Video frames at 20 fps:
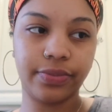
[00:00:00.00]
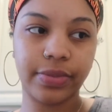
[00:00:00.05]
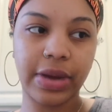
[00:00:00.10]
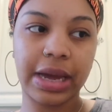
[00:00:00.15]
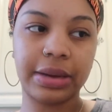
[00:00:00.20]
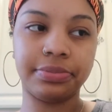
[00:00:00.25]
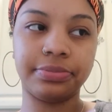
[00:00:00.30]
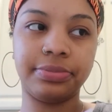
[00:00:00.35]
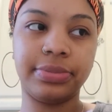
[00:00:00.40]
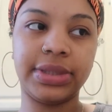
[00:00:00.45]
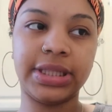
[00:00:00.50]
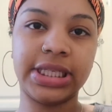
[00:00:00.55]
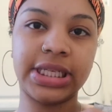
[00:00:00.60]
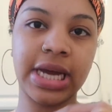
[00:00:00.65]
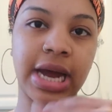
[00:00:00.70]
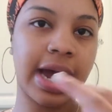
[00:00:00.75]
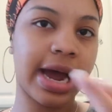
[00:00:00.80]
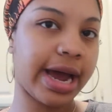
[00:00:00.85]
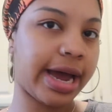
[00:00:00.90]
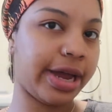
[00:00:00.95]
I'm
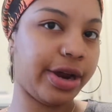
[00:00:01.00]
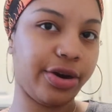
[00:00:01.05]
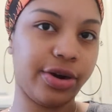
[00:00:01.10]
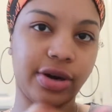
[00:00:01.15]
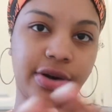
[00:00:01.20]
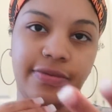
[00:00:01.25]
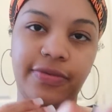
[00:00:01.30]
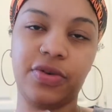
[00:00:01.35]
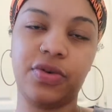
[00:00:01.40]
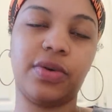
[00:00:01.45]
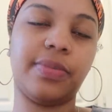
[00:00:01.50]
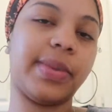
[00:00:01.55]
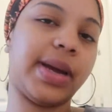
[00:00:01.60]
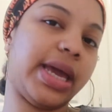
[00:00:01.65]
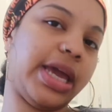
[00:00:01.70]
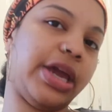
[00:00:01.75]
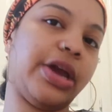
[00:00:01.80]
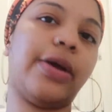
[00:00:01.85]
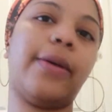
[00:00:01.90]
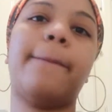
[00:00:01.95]
tired of doing my
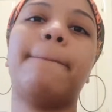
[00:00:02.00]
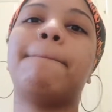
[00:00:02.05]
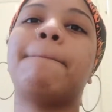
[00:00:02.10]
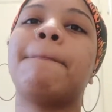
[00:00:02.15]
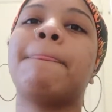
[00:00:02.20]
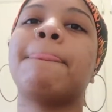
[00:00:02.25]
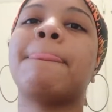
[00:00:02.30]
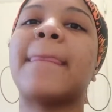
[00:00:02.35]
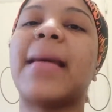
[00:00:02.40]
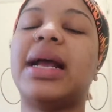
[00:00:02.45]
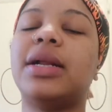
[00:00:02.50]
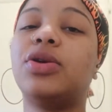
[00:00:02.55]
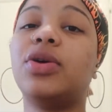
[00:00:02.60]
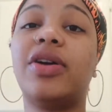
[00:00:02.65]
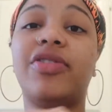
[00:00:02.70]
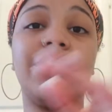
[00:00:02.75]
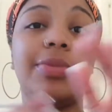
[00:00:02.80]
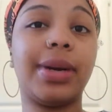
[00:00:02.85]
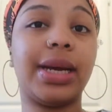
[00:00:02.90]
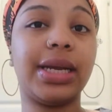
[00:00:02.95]
hair. I do
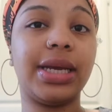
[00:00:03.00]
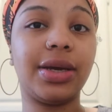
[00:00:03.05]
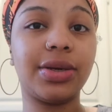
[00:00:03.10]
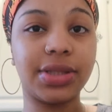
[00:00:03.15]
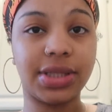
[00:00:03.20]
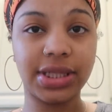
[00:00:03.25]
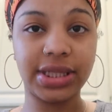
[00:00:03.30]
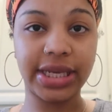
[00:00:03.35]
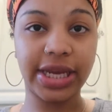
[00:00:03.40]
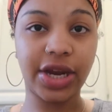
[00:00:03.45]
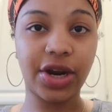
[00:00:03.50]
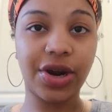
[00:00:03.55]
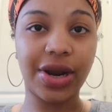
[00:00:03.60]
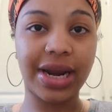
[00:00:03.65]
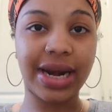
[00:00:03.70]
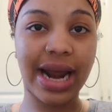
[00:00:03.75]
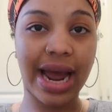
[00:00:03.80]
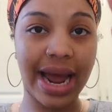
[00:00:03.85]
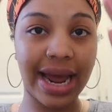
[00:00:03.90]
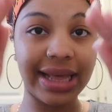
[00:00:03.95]
everybody else's hair
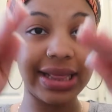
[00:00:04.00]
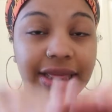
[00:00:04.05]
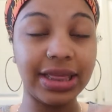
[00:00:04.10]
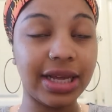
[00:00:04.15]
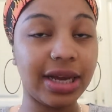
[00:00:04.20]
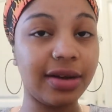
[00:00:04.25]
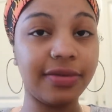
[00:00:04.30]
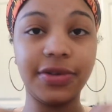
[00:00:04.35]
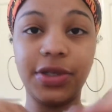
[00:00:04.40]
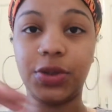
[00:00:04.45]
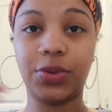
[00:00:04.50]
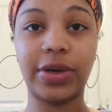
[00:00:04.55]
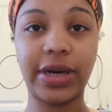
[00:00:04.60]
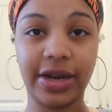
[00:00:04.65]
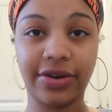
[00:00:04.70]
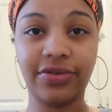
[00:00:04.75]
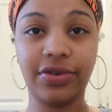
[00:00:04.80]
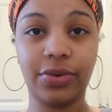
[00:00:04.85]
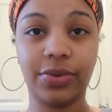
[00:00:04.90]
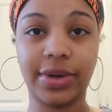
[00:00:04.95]
and I love doing
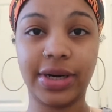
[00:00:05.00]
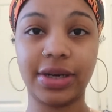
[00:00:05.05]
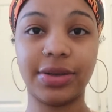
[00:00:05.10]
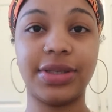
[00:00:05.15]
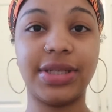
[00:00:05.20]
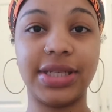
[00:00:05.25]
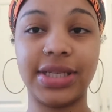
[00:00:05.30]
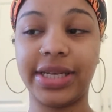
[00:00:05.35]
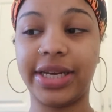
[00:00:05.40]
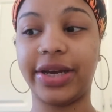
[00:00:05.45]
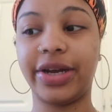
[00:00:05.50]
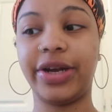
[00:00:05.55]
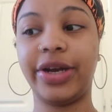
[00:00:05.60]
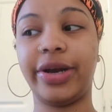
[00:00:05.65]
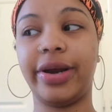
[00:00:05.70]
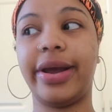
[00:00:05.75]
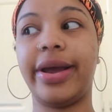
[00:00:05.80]
everyone else's hair.